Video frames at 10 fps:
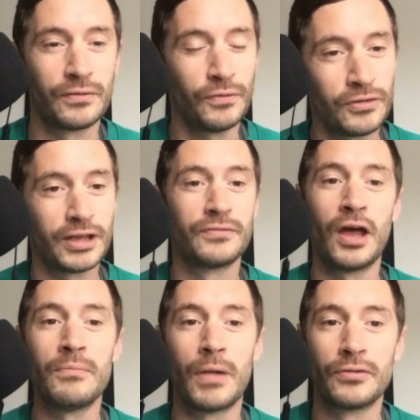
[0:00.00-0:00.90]
It feels like you've
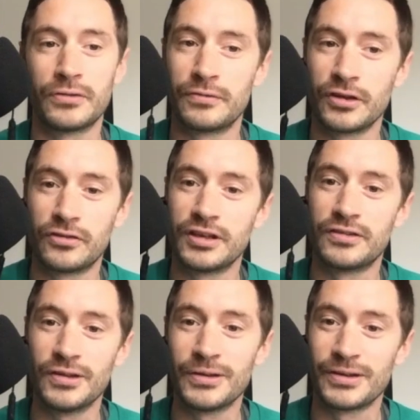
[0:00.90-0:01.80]
done most of the things you need
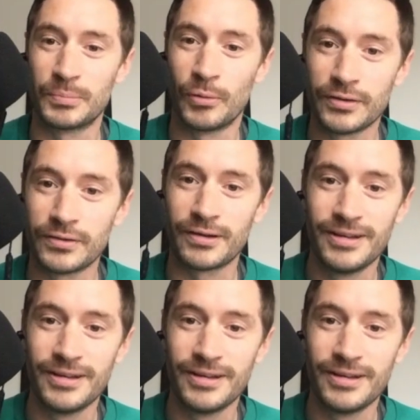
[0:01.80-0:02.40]
to do at this point. So,